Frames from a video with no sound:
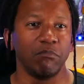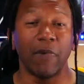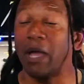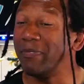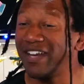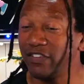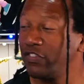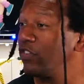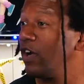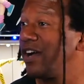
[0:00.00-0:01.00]
I met his
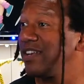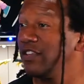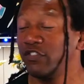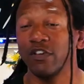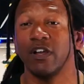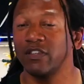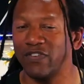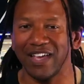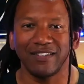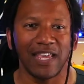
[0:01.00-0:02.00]
son. His son is
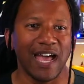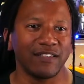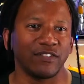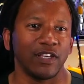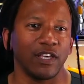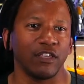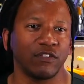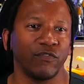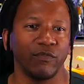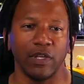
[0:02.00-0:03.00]
fantastic.
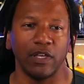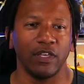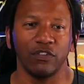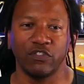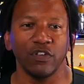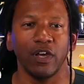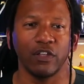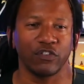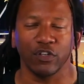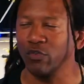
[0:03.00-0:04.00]
His son
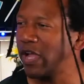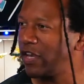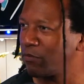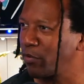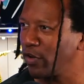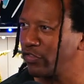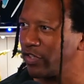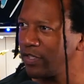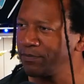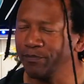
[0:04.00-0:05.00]
is a creative person.